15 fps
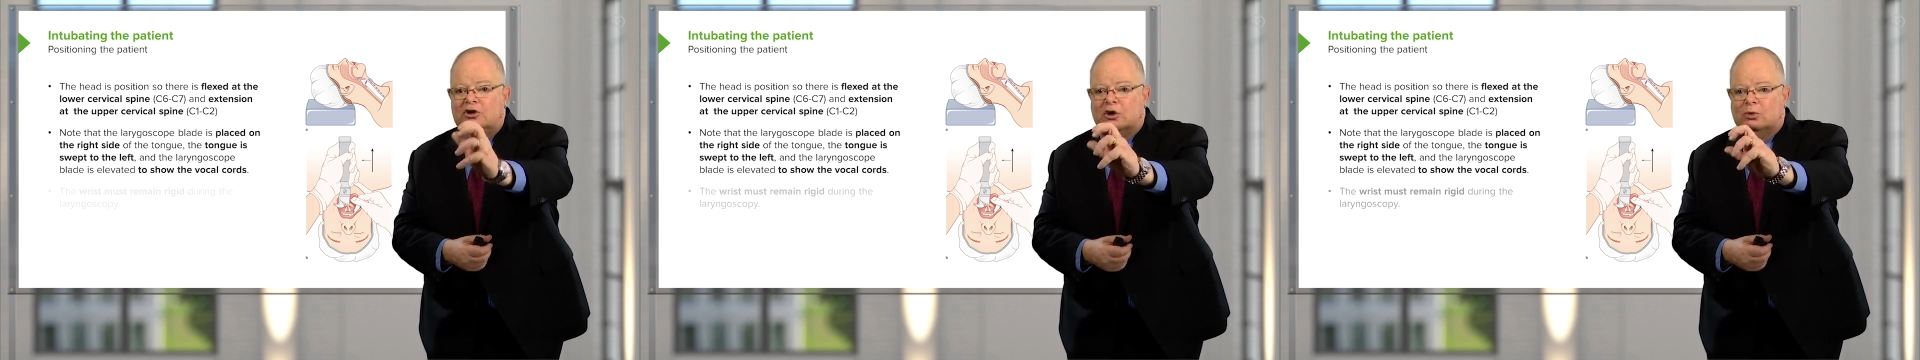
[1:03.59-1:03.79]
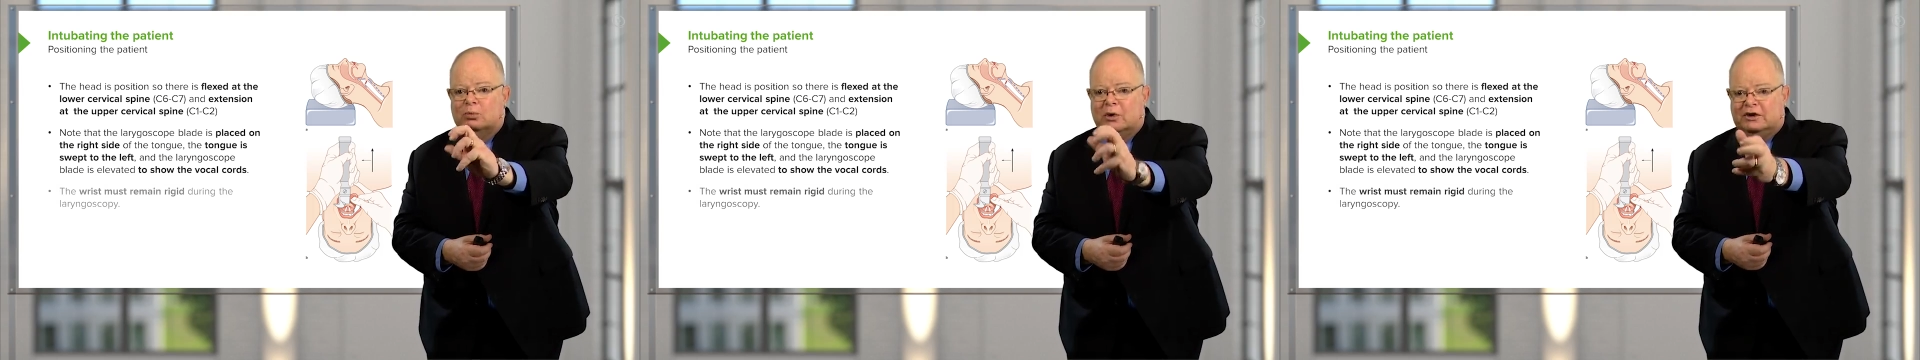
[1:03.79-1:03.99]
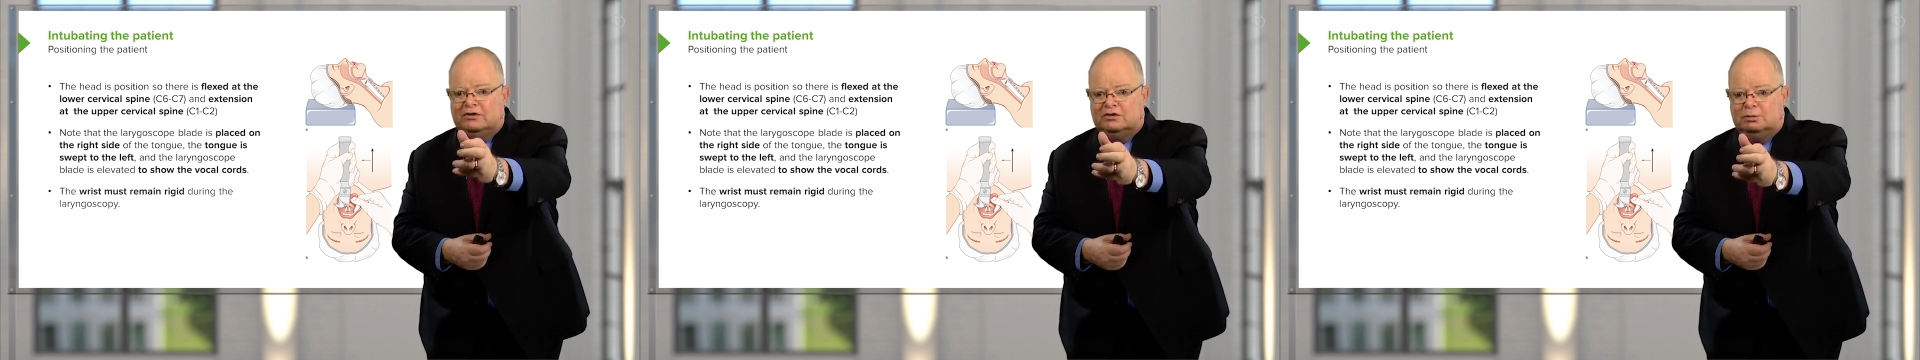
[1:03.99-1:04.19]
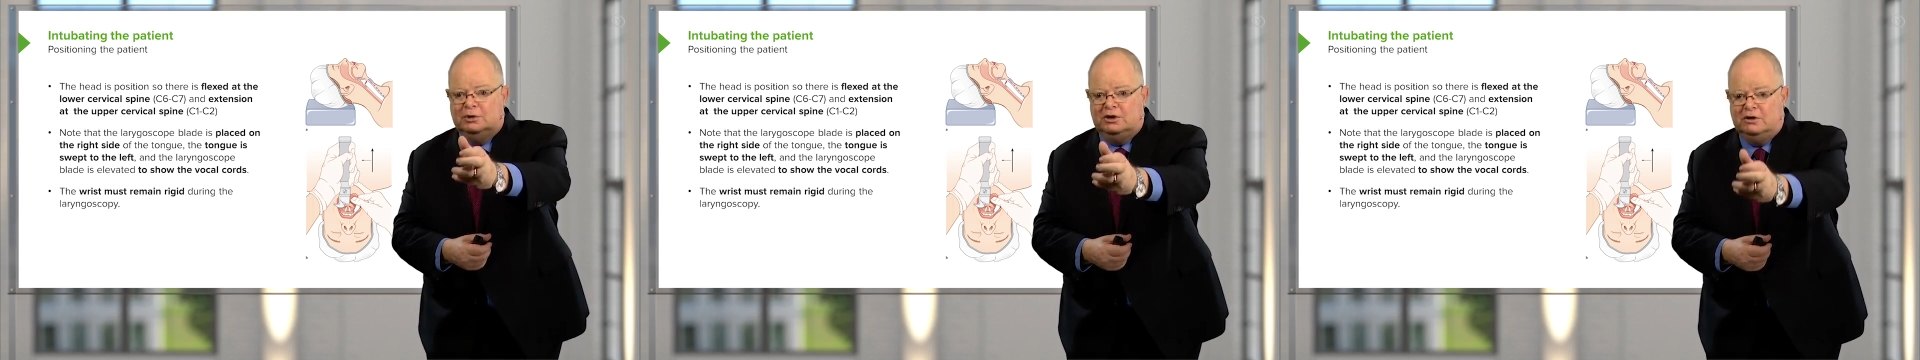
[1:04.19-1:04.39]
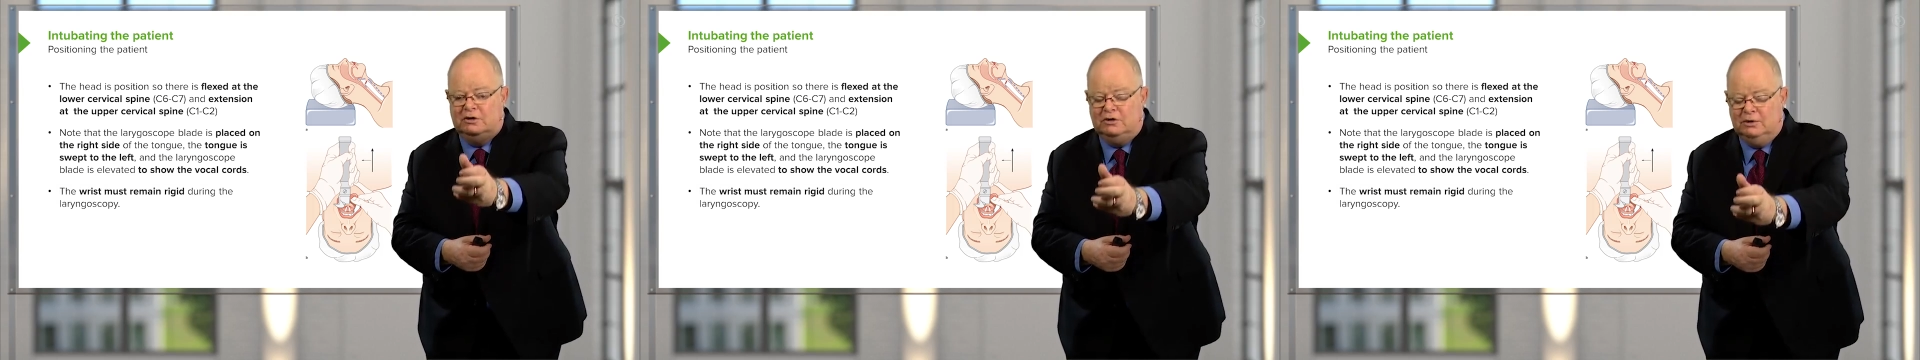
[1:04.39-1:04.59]
your wrist
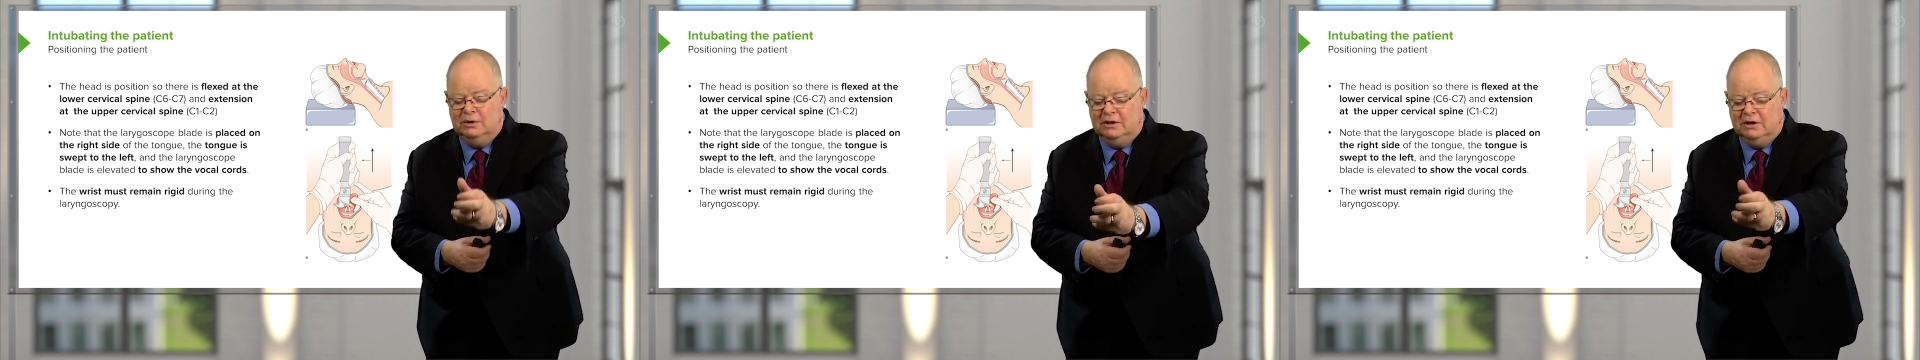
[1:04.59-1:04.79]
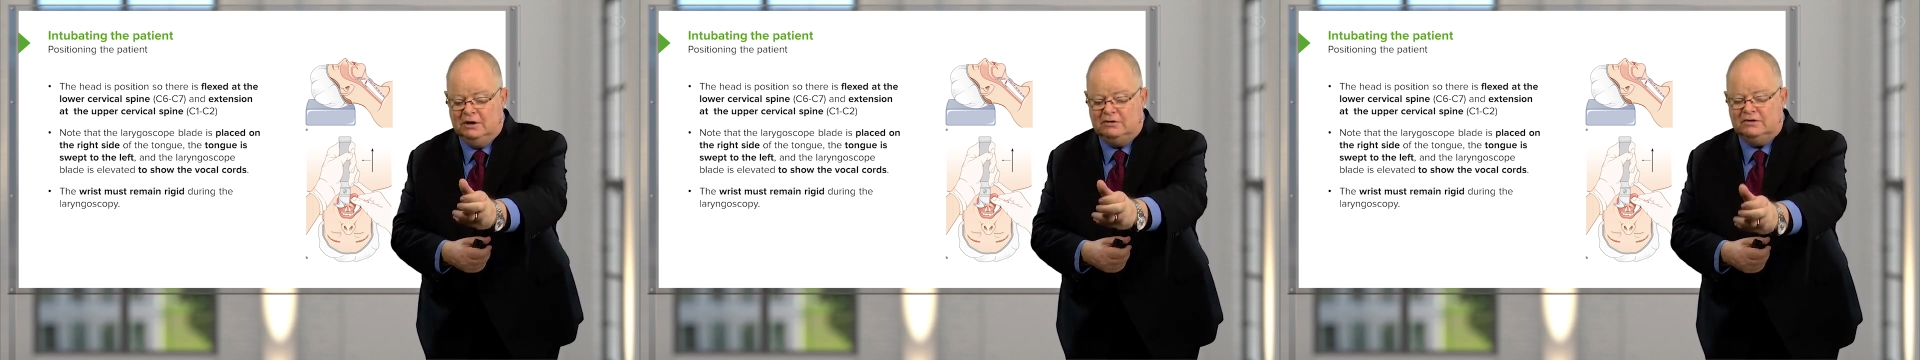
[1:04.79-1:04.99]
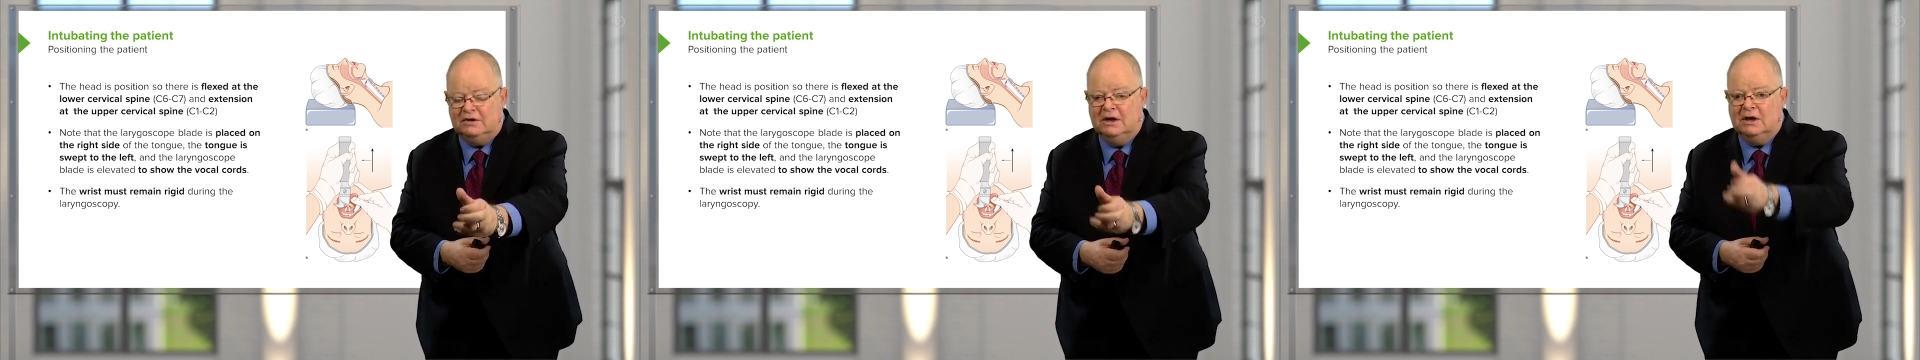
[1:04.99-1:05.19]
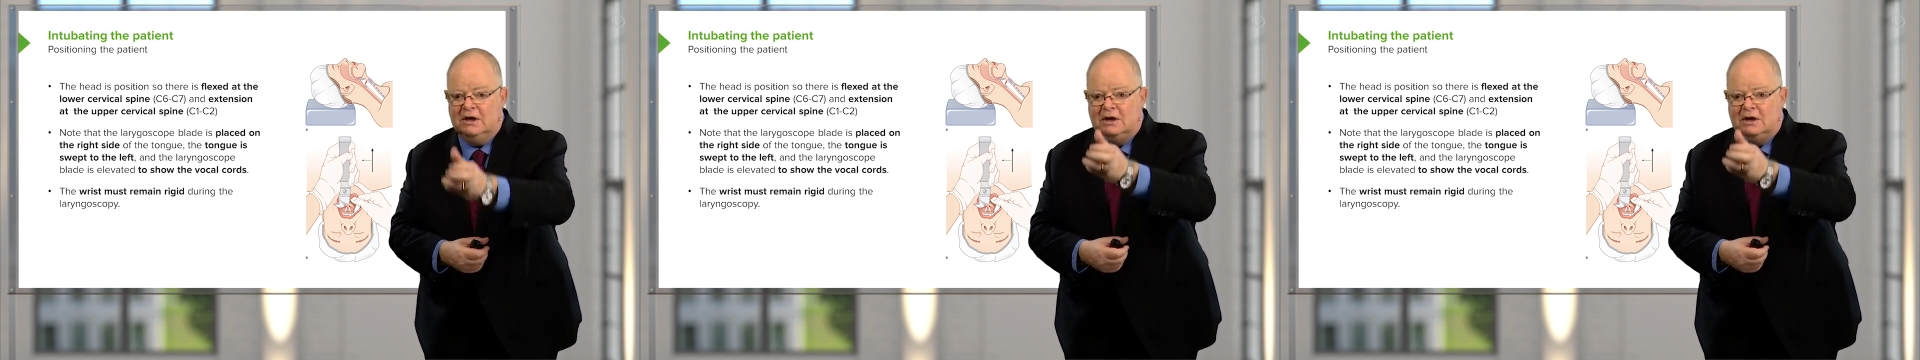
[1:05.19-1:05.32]
when you're doing this.